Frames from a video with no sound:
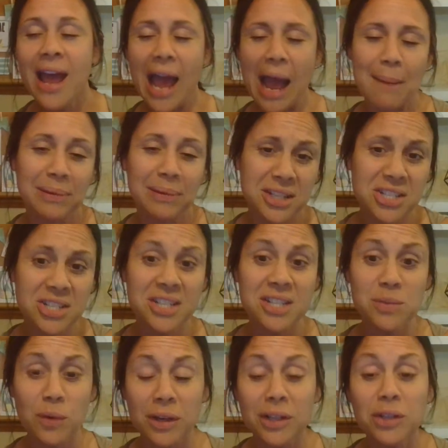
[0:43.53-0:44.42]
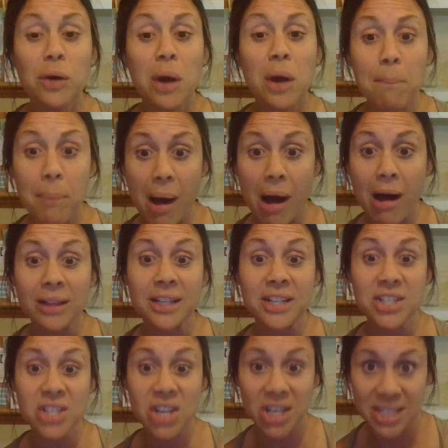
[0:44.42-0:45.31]
Abolitionists wanted to
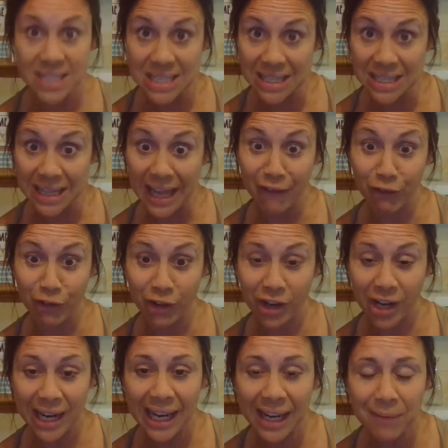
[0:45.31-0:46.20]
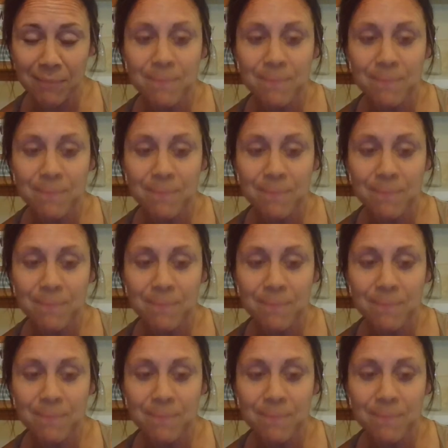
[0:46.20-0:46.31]
abolish slavery.